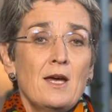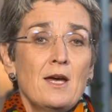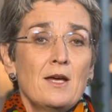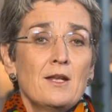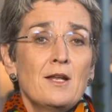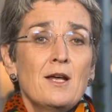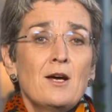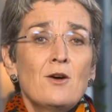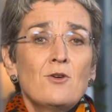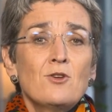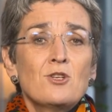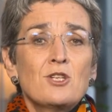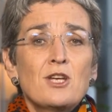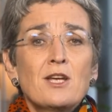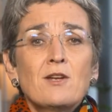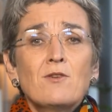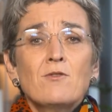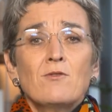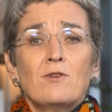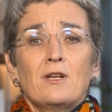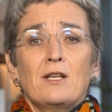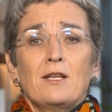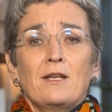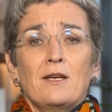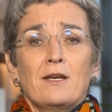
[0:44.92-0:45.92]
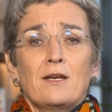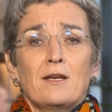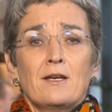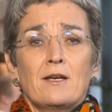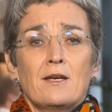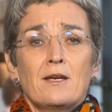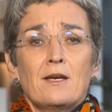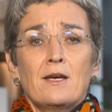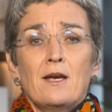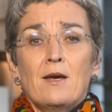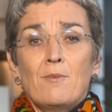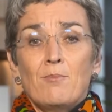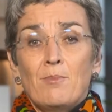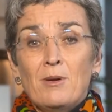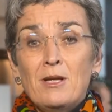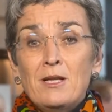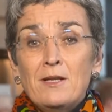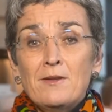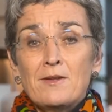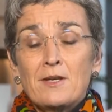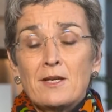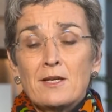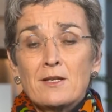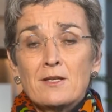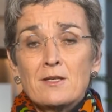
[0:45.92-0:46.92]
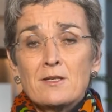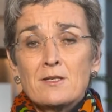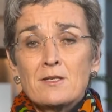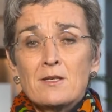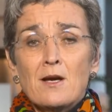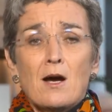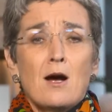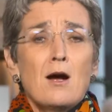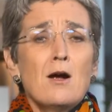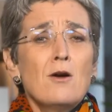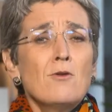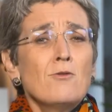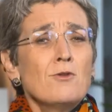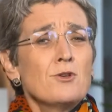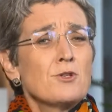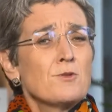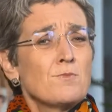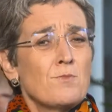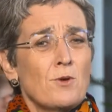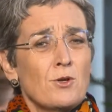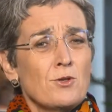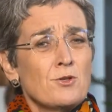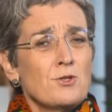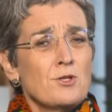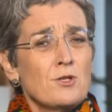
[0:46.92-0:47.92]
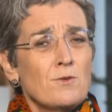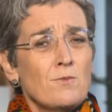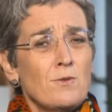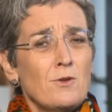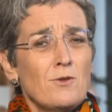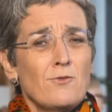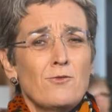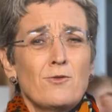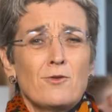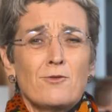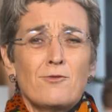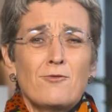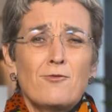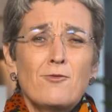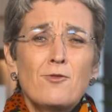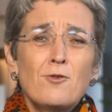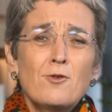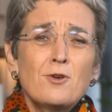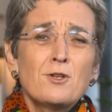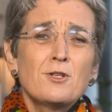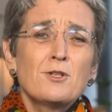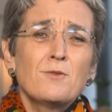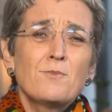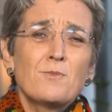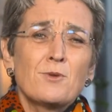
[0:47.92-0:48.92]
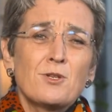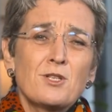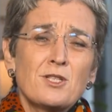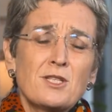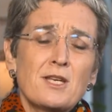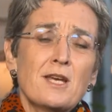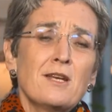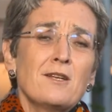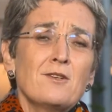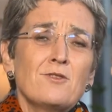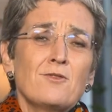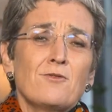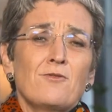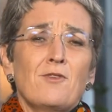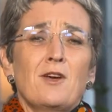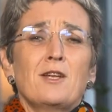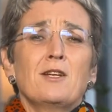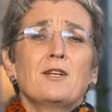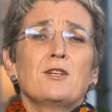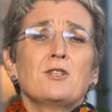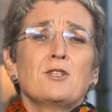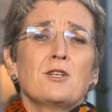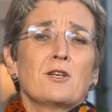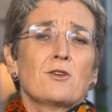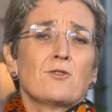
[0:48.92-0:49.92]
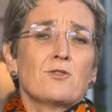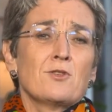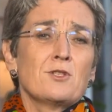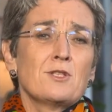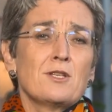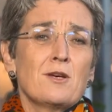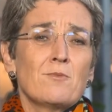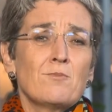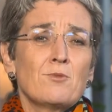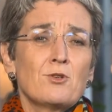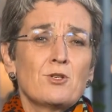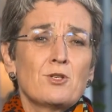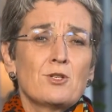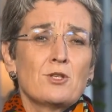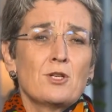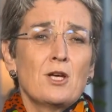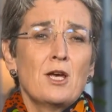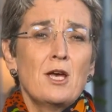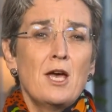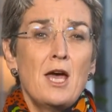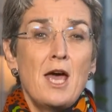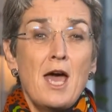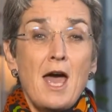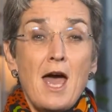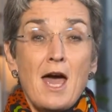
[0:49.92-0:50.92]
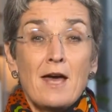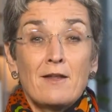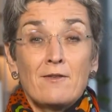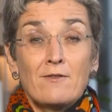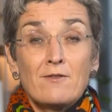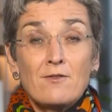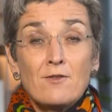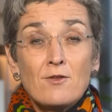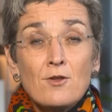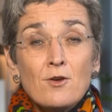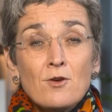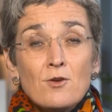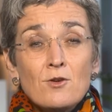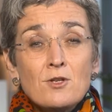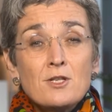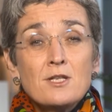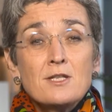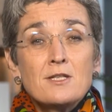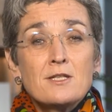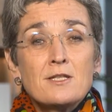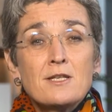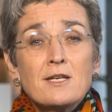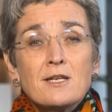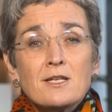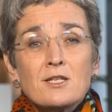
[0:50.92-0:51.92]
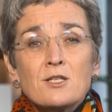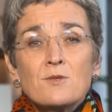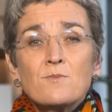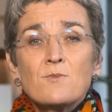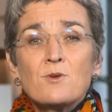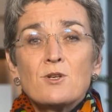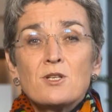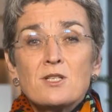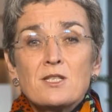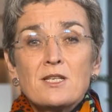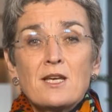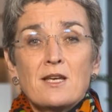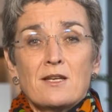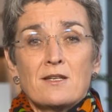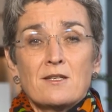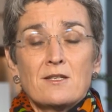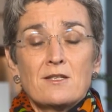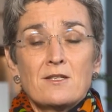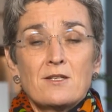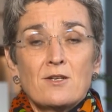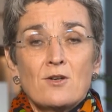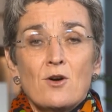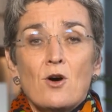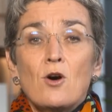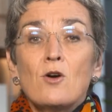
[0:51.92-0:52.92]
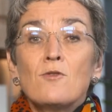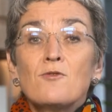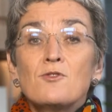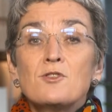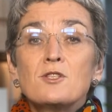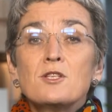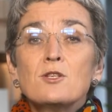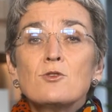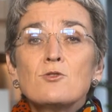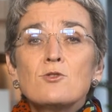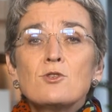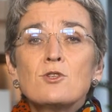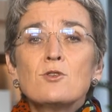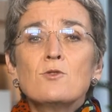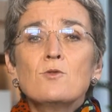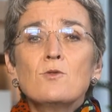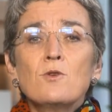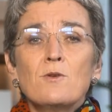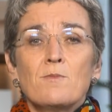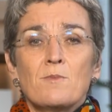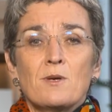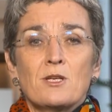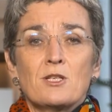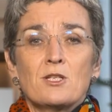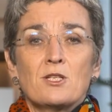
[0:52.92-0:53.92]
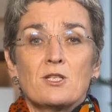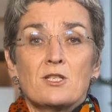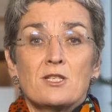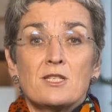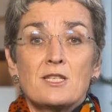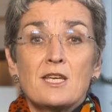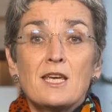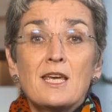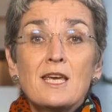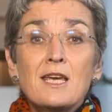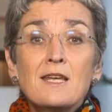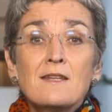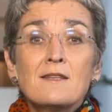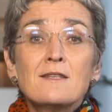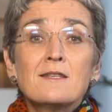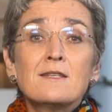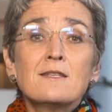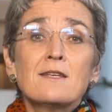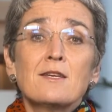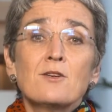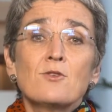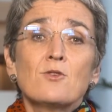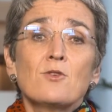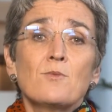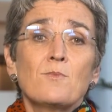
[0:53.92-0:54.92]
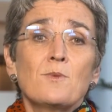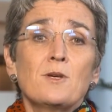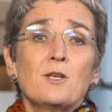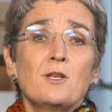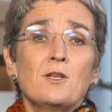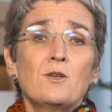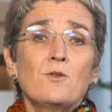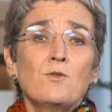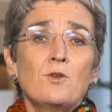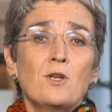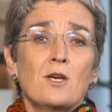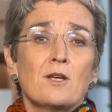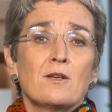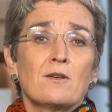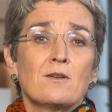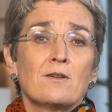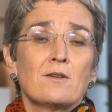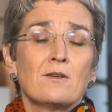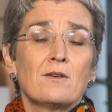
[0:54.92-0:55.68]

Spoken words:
Now, generally, buildings are responsible for 40% of energy consumption and 36% of CO2 emissions in the European Union.